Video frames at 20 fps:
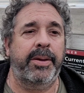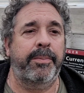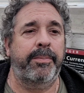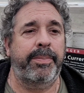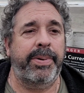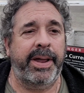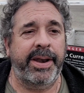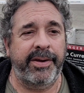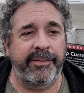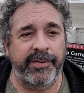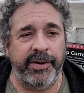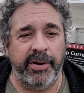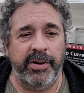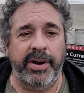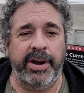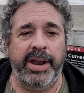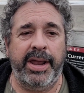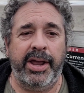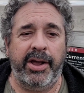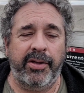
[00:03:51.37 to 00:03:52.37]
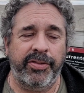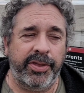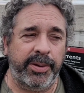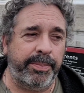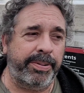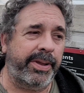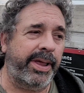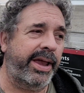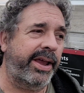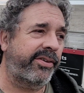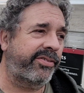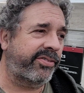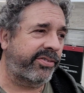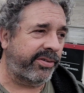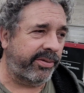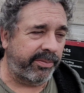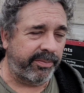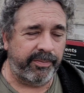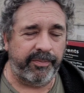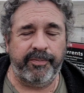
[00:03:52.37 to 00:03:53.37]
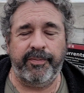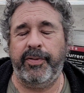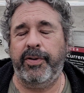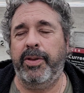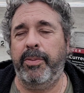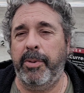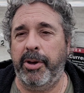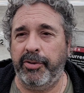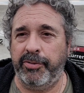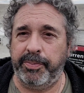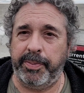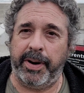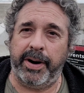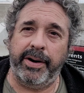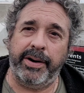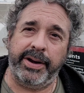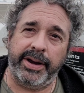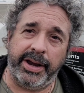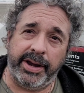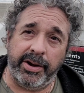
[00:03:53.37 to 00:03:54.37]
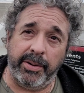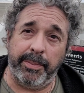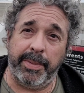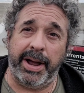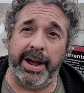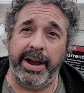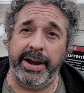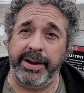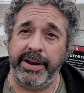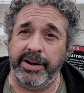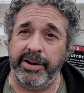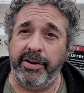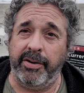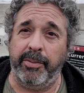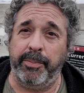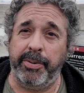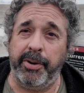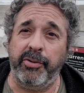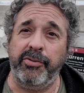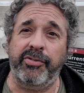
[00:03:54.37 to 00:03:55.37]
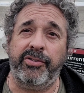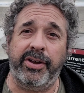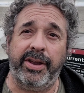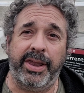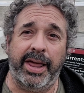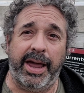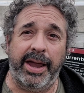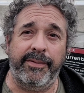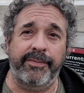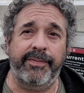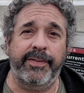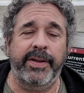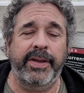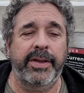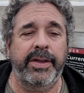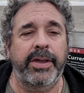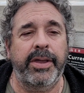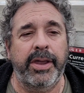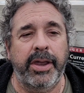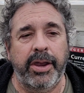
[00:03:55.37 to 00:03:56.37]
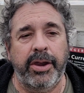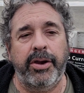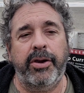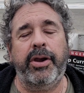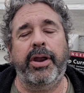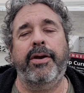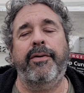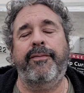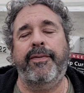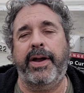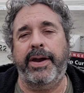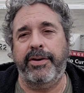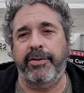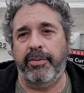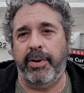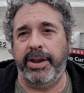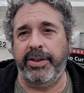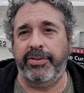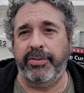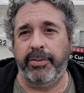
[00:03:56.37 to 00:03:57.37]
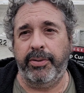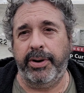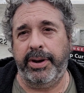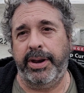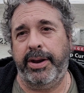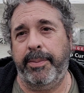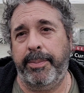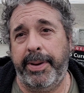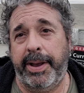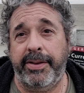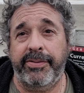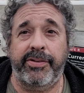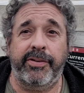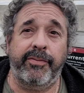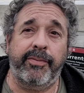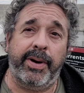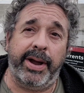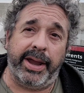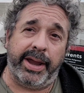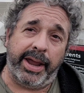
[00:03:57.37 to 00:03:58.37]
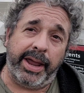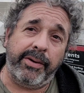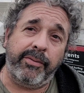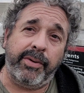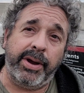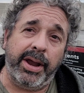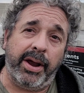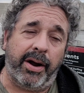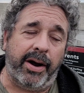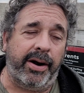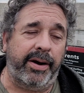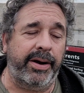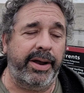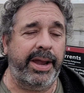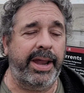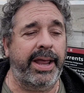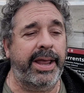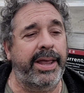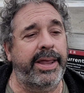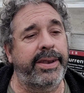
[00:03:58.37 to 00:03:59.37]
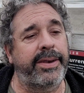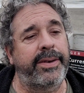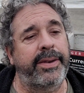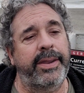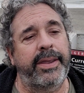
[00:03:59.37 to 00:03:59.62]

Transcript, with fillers: But if you're in a healthy place, for the most part, in your mind and your approach to life, you're going to find your way through it in a positive way. And we are. And